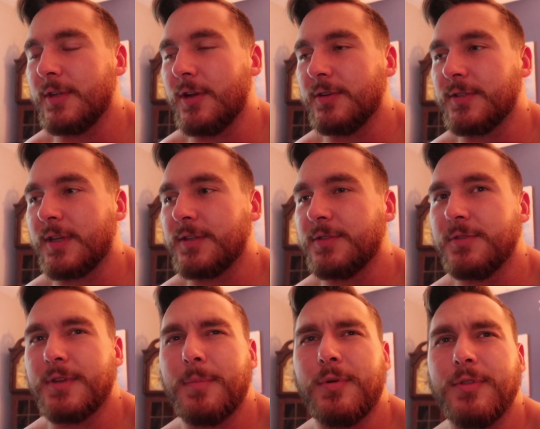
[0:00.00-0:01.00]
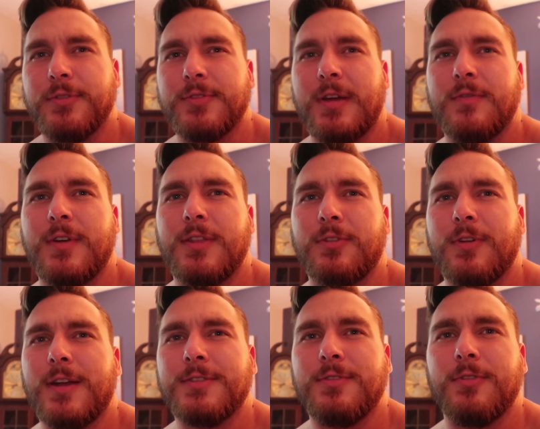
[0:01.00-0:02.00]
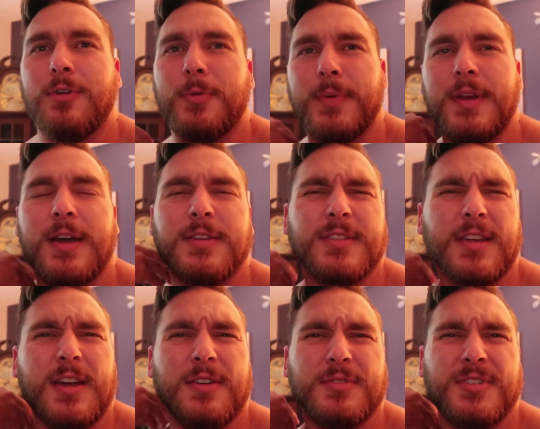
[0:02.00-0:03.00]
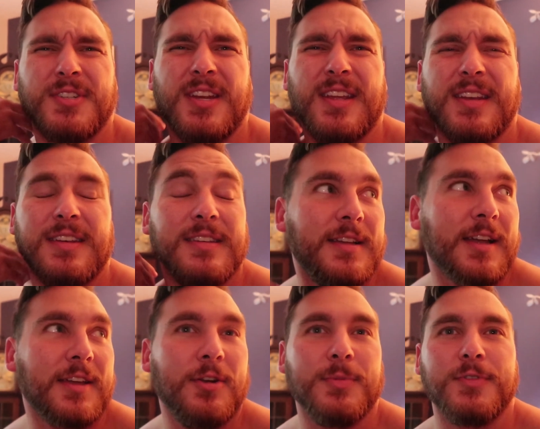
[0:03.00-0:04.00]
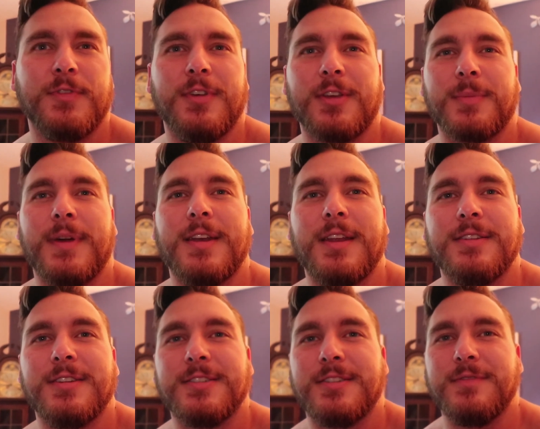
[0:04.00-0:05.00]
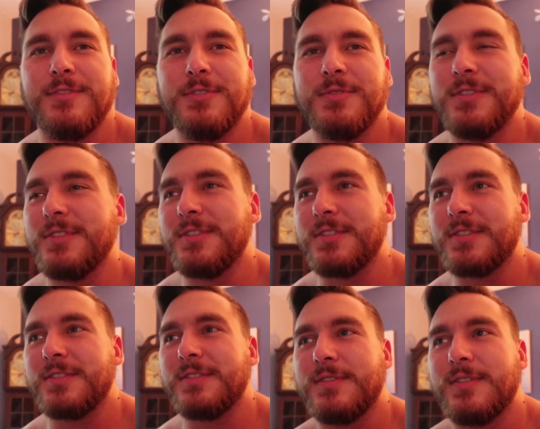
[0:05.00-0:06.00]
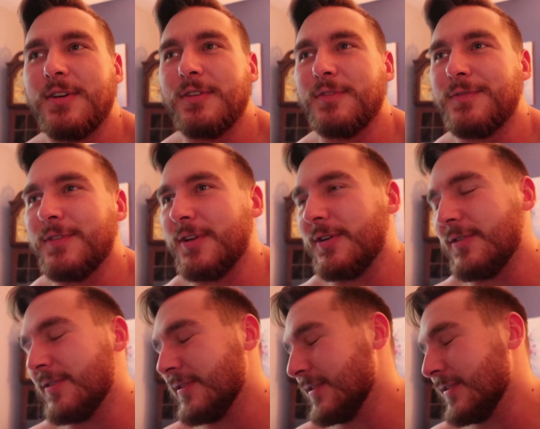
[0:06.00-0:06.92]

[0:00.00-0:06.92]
You know, it's like as soon as I pulled in the driveway and the garage door opened, I was like, oh shit. I could almost feel like my digestive juice is just starting to flow.